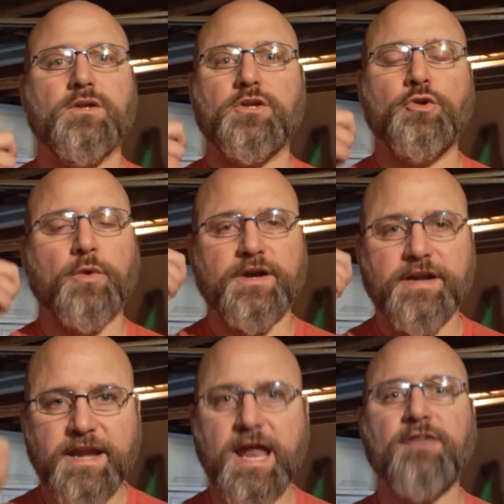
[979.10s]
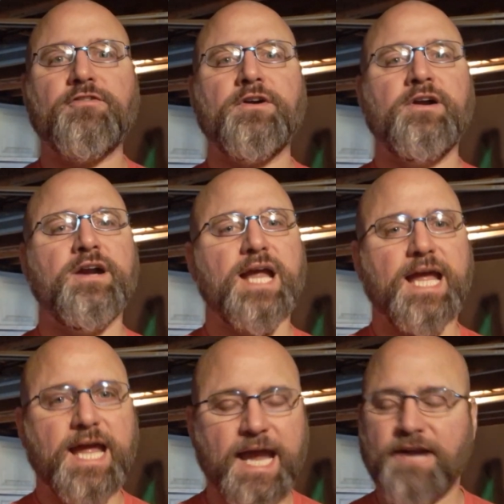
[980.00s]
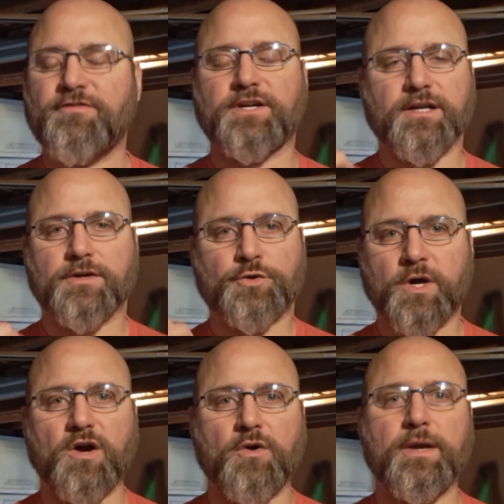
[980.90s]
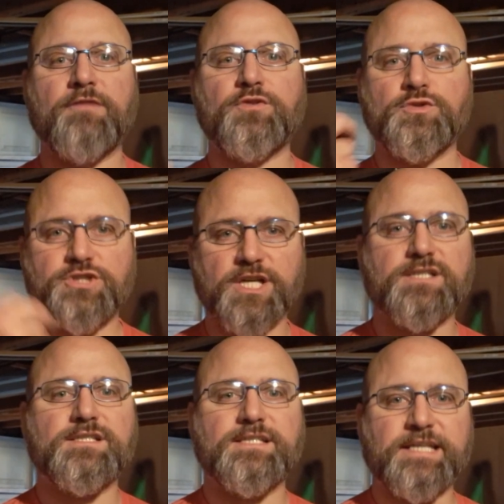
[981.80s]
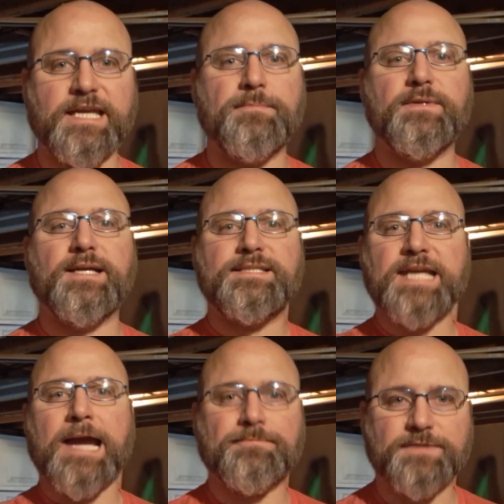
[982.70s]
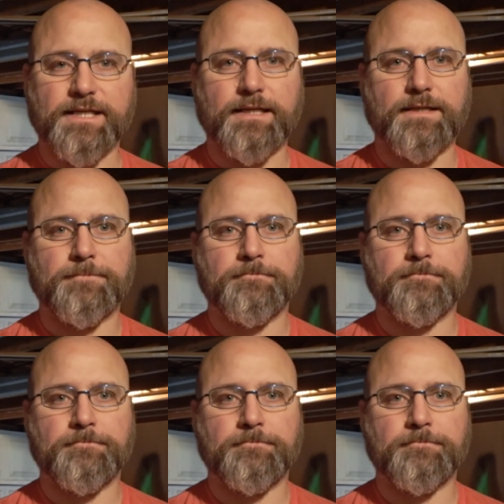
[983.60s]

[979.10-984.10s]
You are never, ever going to grow if you just keep adapting.